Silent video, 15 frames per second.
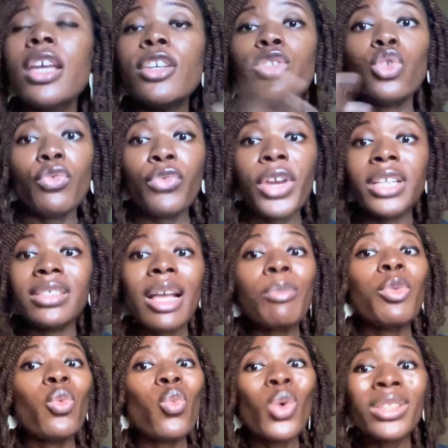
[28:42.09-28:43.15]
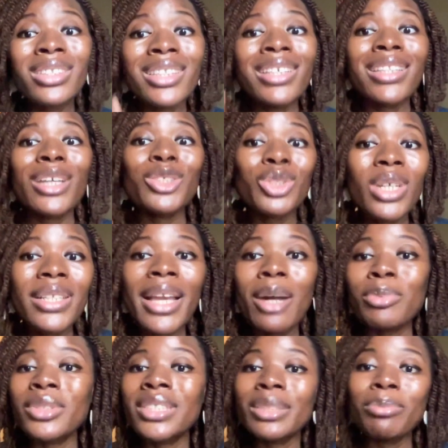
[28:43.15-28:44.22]
so for example, one thing that usually
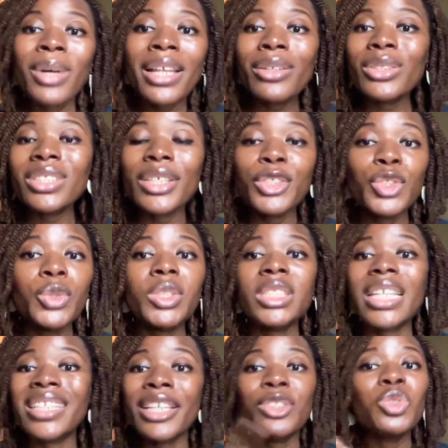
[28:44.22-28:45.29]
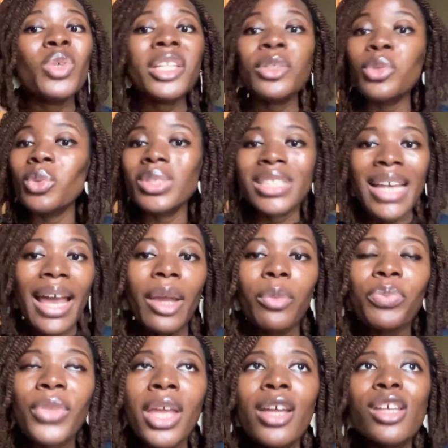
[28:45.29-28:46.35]
happens in panel sessions is that there's usually no time.